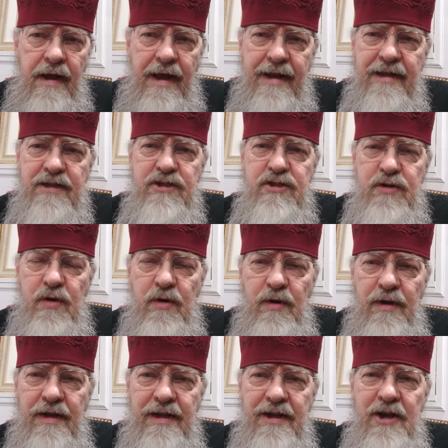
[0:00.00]
and it
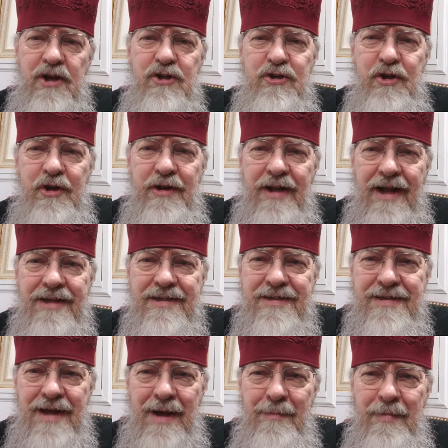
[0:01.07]
certainly should not
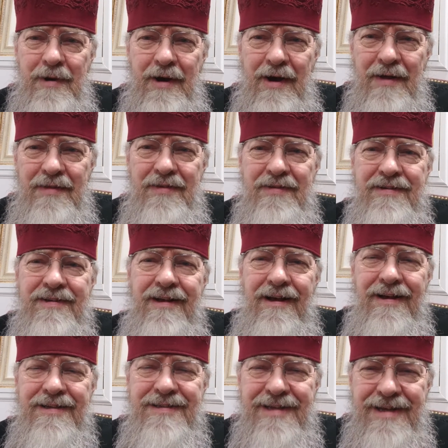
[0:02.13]
stop
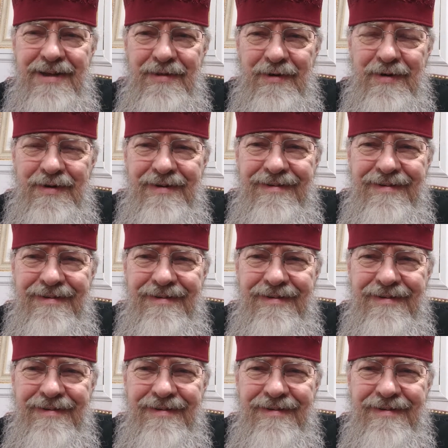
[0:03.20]
us either.